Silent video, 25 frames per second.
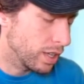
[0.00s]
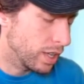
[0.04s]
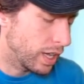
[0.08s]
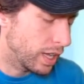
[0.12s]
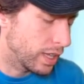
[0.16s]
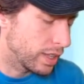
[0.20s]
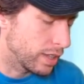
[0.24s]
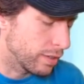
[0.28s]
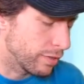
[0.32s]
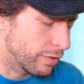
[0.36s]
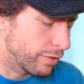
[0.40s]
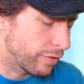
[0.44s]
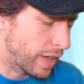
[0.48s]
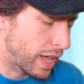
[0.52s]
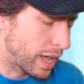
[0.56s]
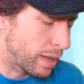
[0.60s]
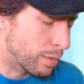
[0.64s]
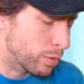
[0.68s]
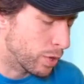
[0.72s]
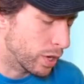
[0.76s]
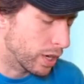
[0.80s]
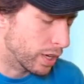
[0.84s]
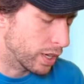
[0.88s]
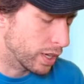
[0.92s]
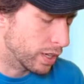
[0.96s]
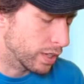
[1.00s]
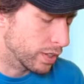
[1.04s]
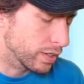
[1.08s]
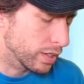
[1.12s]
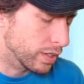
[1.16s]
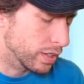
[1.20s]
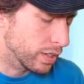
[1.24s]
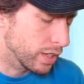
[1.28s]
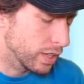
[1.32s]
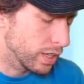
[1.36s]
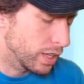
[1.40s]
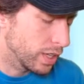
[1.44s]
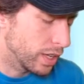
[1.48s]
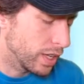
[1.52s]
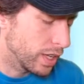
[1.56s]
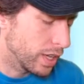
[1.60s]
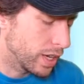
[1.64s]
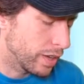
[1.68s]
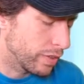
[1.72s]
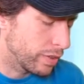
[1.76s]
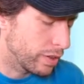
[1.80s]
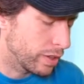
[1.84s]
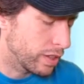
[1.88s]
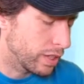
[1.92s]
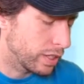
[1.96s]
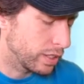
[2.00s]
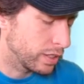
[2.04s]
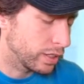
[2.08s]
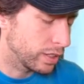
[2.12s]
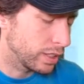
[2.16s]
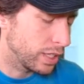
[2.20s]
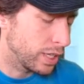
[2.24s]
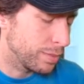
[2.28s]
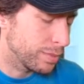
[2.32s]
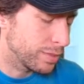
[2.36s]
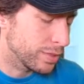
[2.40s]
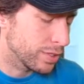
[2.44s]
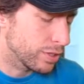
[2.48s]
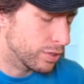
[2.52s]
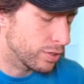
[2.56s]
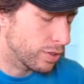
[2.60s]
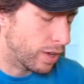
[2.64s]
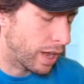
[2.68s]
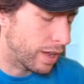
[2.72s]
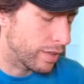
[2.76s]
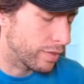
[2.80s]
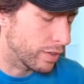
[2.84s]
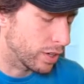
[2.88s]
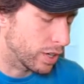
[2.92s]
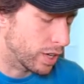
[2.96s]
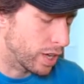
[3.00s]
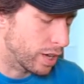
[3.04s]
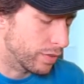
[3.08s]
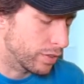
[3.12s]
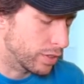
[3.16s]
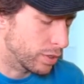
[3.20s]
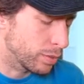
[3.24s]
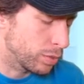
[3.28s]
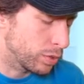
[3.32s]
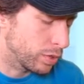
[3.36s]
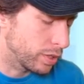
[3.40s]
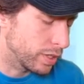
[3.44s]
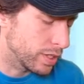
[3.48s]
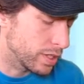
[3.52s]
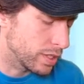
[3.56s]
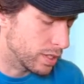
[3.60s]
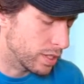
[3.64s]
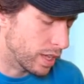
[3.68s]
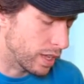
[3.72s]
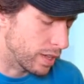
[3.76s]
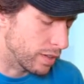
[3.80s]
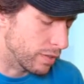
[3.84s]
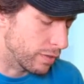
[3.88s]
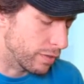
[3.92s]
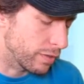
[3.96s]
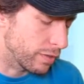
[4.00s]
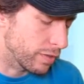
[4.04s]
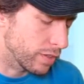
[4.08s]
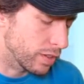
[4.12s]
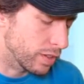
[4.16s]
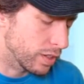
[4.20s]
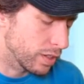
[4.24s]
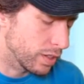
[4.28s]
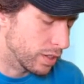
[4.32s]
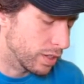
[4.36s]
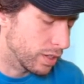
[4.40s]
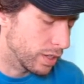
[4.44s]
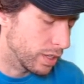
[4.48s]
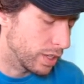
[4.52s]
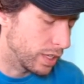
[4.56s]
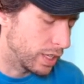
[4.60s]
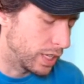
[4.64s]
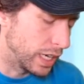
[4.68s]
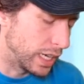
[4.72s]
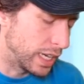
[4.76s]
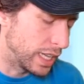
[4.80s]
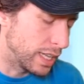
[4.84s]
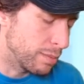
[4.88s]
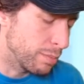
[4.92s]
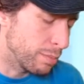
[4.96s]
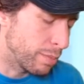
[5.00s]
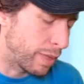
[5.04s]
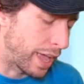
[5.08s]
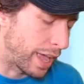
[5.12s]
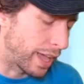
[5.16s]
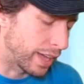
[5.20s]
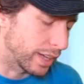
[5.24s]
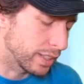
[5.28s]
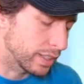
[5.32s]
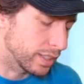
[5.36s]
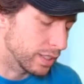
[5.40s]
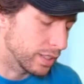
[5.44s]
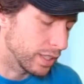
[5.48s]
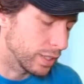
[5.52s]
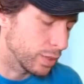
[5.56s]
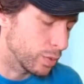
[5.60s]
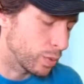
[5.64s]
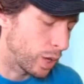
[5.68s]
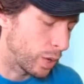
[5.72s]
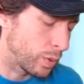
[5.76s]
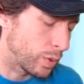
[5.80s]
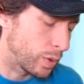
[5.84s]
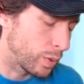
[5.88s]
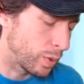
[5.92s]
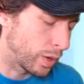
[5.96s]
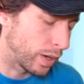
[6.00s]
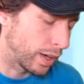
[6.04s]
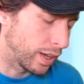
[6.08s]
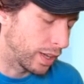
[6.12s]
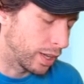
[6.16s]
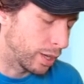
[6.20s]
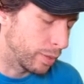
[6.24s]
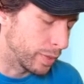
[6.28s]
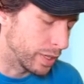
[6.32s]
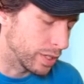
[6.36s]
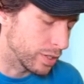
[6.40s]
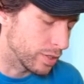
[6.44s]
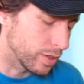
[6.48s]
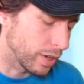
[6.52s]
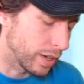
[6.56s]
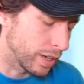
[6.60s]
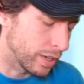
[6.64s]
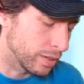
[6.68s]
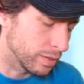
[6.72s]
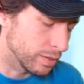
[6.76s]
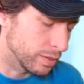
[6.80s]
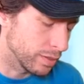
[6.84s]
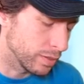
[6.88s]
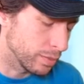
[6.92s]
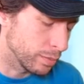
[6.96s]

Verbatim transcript: and the fabric and everything that keeps the driver comfortable and safe in an impact. That's why we wear helmets, right?